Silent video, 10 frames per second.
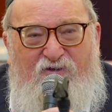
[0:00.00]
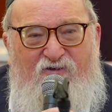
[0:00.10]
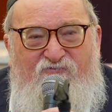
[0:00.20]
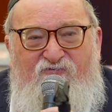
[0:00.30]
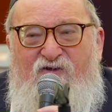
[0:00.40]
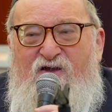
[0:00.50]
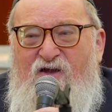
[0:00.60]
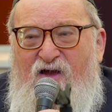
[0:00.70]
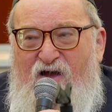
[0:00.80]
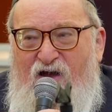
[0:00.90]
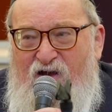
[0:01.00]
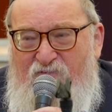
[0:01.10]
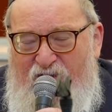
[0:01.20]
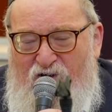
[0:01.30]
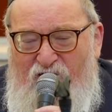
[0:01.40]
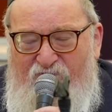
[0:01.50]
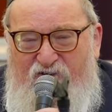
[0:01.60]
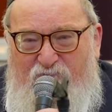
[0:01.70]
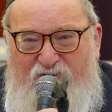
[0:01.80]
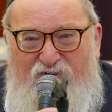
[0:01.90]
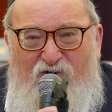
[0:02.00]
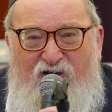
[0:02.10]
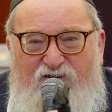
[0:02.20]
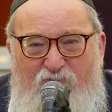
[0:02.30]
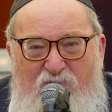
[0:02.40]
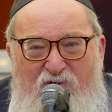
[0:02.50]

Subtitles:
Tov. May all of us be zocheh to be